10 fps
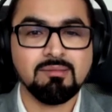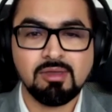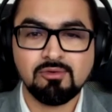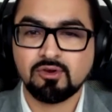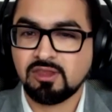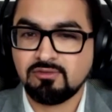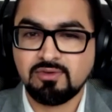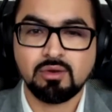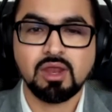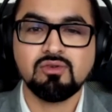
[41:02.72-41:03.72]
me what they
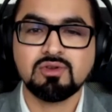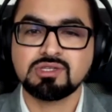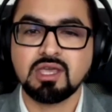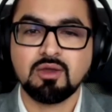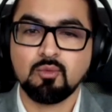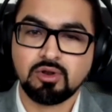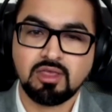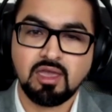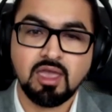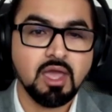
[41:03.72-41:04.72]
found interesting, what
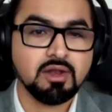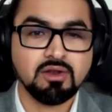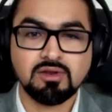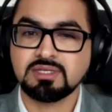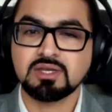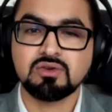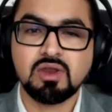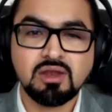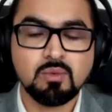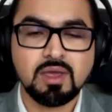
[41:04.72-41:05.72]
they
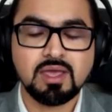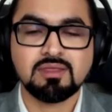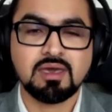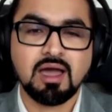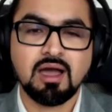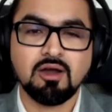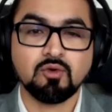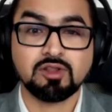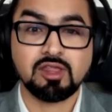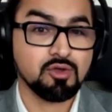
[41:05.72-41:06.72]
disagreed with,
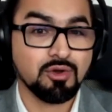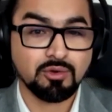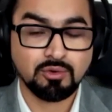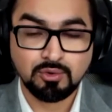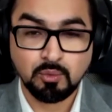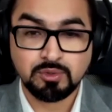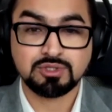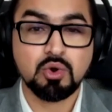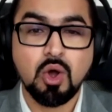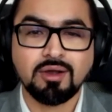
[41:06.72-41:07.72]
what they thought was
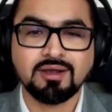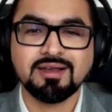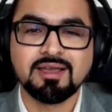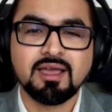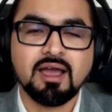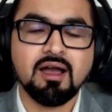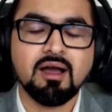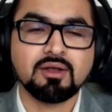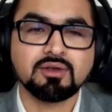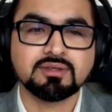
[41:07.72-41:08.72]
wrong,
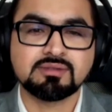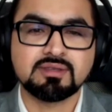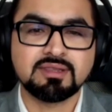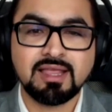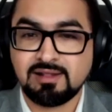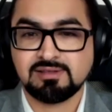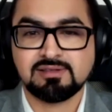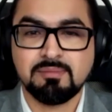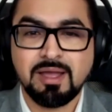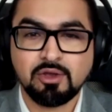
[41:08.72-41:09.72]
because that's
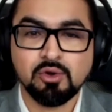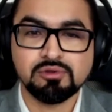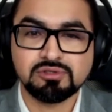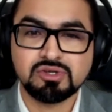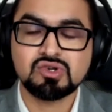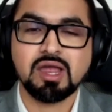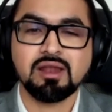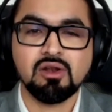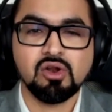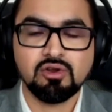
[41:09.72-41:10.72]
my goal, to try
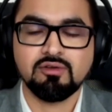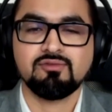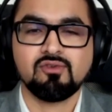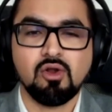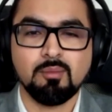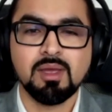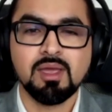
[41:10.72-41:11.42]
and learn from